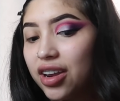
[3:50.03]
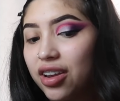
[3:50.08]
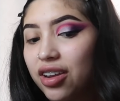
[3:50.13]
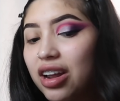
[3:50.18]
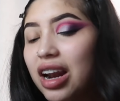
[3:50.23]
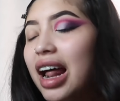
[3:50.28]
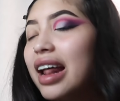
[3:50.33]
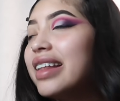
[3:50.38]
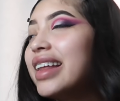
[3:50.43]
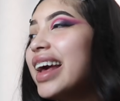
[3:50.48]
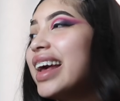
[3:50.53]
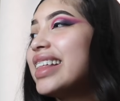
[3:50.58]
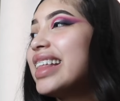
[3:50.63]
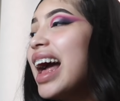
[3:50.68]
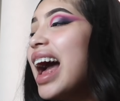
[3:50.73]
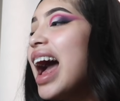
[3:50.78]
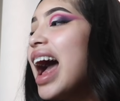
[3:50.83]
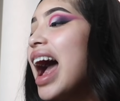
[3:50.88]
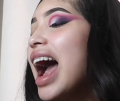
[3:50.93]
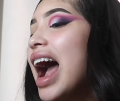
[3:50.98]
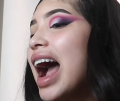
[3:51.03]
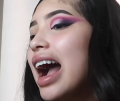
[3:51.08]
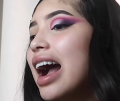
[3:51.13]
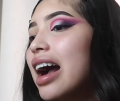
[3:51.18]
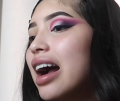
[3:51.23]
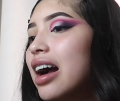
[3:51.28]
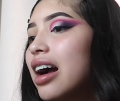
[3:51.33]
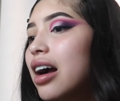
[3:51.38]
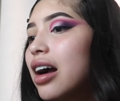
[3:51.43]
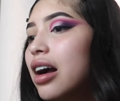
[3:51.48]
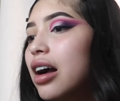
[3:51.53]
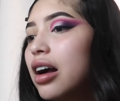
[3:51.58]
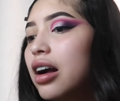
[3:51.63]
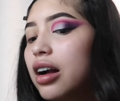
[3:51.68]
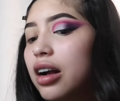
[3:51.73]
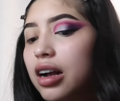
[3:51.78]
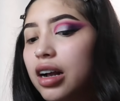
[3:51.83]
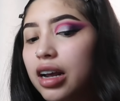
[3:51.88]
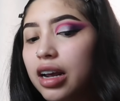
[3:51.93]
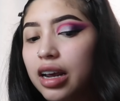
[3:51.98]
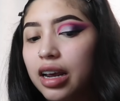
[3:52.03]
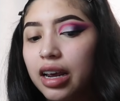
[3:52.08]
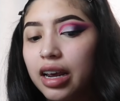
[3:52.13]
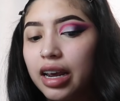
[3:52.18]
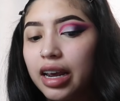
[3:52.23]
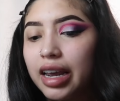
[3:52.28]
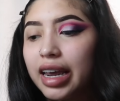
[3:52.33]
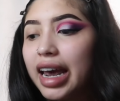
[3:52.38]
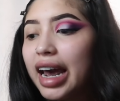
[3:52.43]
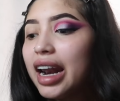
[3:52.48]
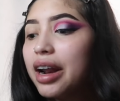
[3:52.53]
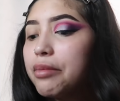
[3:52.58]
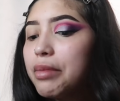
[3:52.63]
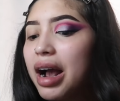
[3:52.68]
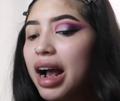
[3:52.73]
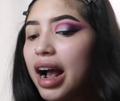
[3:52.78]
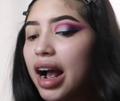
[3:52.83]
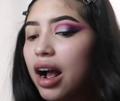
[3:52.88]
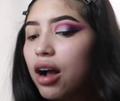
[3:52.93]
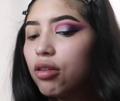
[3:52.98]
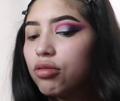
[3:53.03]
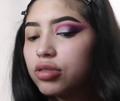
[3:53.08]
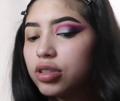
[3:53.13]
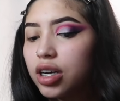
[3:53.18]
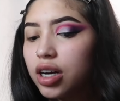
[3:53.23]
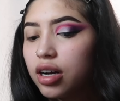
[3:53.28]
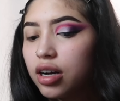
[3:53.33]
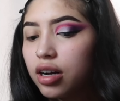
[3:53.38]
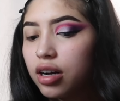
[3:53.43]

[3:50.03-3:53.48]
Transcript: Yolandita! Get him out!